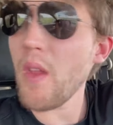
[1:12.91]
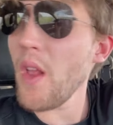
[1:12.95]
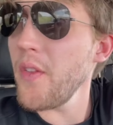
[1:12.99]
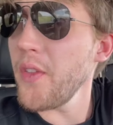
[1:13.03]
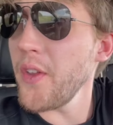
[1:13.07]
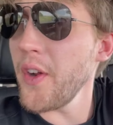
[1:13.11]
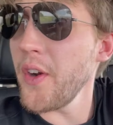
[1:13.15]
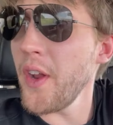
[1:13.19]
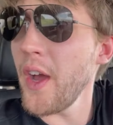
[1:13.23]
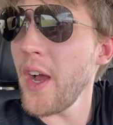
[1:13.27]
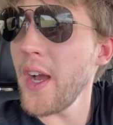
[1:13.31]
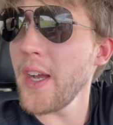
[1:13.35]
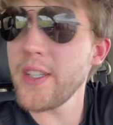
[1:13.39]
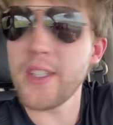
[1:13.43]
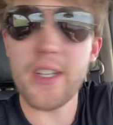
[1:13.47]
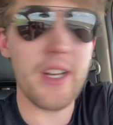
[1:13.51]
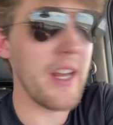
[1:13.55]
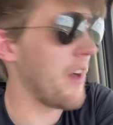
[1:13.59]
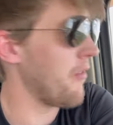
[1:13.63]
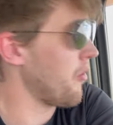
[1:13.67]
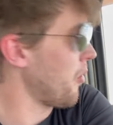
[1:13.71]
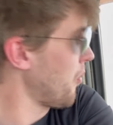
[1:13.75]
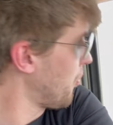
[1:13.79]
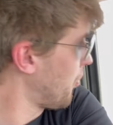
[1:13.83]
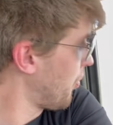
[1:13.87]
they're not gonna
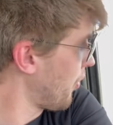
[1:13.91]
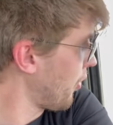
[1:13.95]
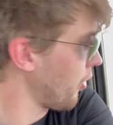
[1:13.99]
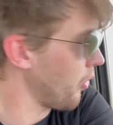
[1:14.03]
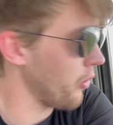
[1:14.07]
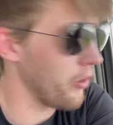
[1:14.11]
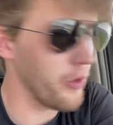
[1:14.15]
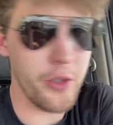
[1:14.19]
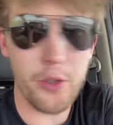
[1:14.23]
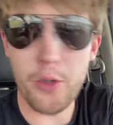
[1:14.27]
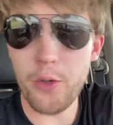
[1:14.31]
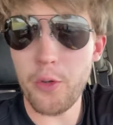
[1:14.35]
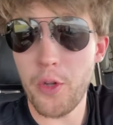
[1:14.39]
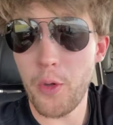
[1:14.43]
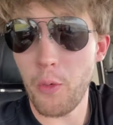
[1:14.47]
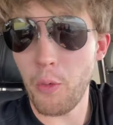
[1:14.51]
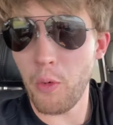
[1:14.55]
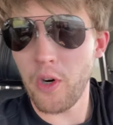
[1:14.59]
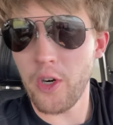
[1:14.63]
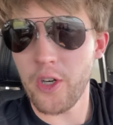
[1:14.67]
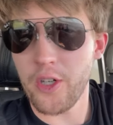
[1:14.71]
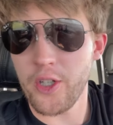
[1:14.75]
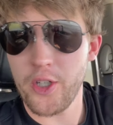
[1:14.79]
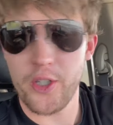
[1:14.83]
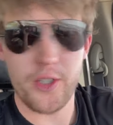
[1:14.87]
have a bull do the
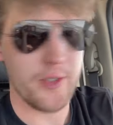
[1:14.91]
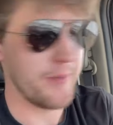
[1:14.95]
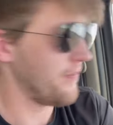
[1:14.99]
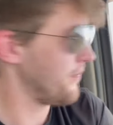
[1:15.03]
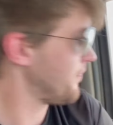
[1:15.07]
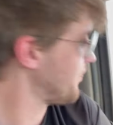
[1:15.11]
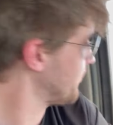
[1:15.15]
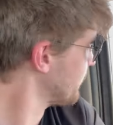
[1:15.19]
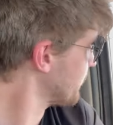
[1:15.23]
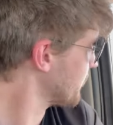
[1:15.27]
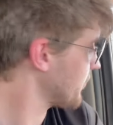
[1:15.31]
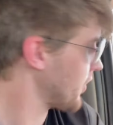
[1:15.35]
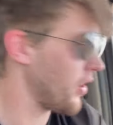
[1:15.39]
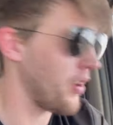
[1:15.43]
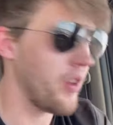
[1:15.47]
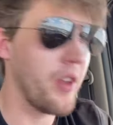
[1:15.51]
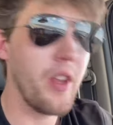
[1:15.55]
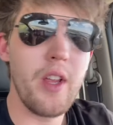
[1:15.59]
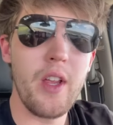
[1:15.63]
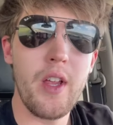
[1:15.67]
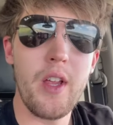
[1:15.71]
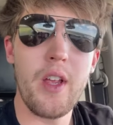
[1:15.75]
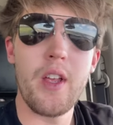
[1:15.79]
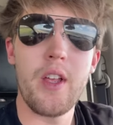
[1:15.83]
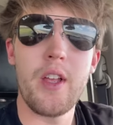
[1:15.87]
work.
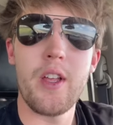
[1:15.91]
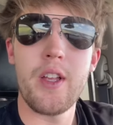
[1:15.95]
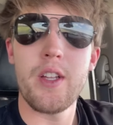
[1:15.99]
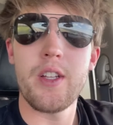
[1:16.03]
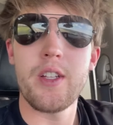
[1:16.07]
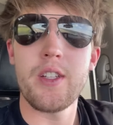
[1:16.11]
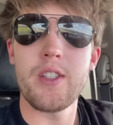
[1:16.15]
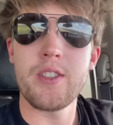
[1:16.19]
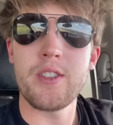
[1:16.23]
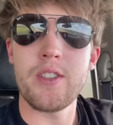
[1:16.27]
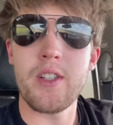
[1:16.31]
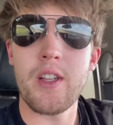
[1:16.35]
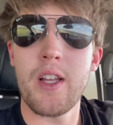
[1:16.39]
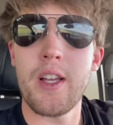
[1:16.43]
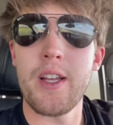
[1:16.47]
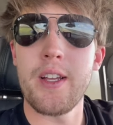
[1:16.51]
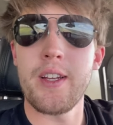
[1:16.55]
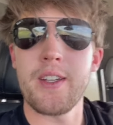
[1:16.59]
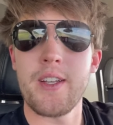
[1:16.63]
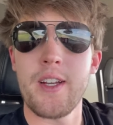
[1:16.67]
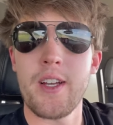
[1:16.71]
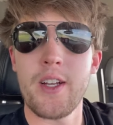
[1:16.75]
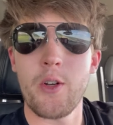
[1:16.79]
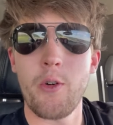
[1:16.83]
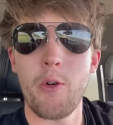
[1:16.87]
It's
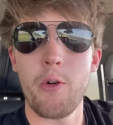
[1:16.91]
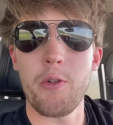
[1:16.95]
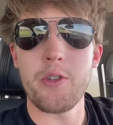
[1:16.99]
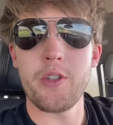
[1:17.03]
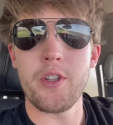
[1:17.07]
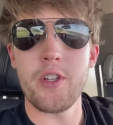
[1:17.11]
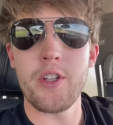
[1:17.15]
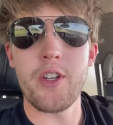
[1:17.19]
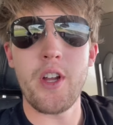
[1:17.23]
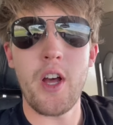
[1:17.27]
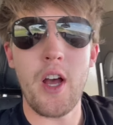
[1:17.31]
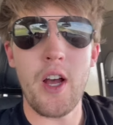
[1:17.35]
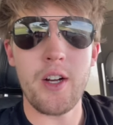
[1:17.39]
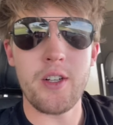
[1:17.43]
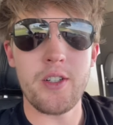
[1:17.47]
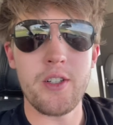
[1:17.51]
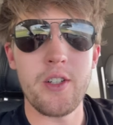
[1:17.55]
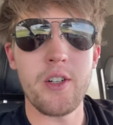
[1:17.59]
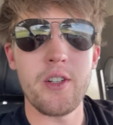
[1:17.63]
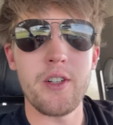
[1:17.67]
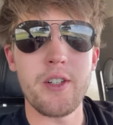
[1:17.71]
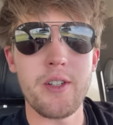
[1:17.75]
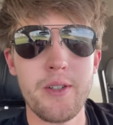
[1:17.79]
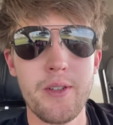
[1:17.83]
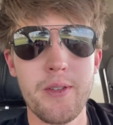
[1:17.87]
like uh, going to the
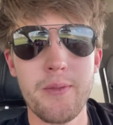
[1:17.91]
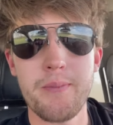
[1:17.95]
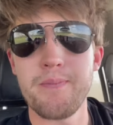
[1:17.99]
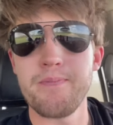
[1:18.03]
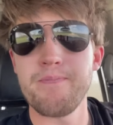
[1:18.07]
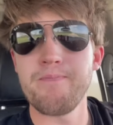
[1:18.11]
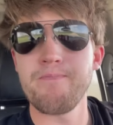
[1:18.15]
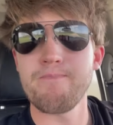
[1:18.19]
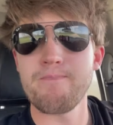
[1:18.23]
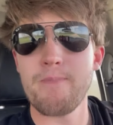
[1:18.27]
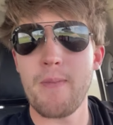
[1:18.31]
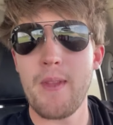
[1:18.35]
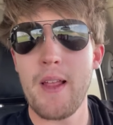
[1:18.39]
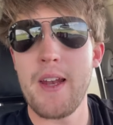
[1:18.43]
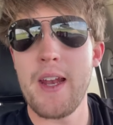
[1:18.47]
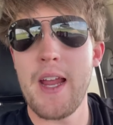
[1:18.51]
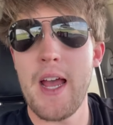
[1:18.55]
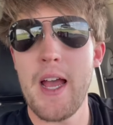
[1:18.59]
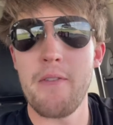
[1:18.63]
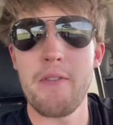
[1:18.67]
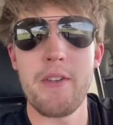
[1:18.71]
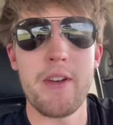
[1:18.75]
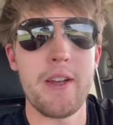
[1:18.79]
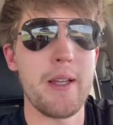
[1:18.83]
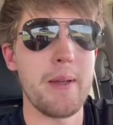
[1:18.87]
doctor and, and
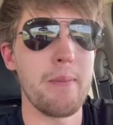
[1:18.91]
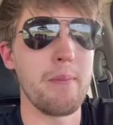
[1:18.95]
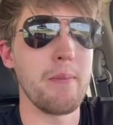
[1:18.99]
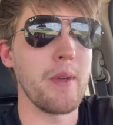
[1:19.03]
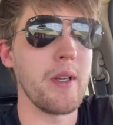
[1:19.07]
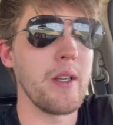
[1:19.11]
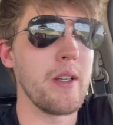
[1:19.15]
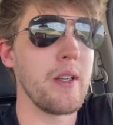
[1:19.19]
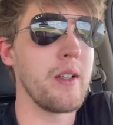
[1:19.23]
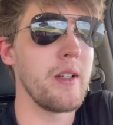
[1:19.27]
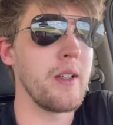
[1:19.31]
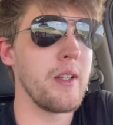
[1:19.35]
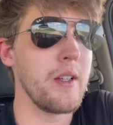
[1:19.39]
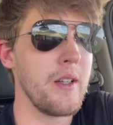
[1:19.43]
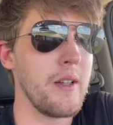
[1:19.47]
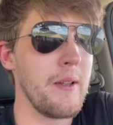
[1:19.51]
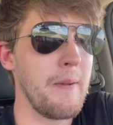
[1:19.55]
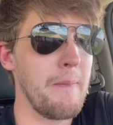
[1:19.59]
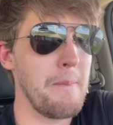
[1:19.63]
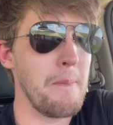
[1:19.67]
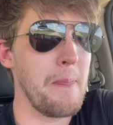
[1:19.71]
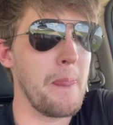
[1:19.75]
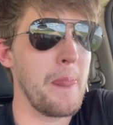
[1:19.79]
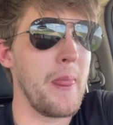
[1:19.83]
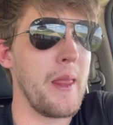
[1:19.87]
having
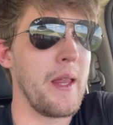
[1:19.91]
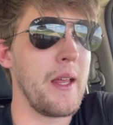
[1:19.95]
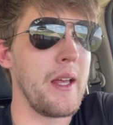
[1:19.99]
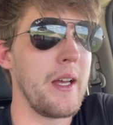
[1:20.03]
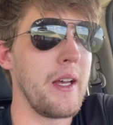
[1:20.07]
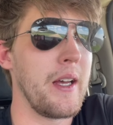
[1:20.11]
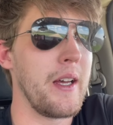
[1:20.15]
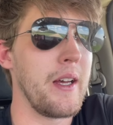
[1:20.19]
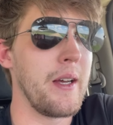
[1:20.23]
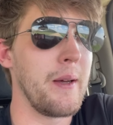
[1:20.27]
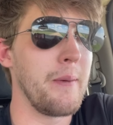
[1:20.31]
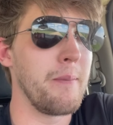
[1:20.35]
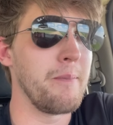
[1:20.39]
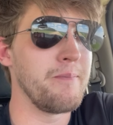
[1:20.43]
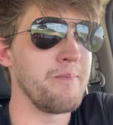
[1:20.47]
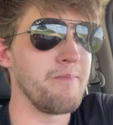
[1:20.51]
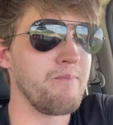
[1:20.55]
him uh,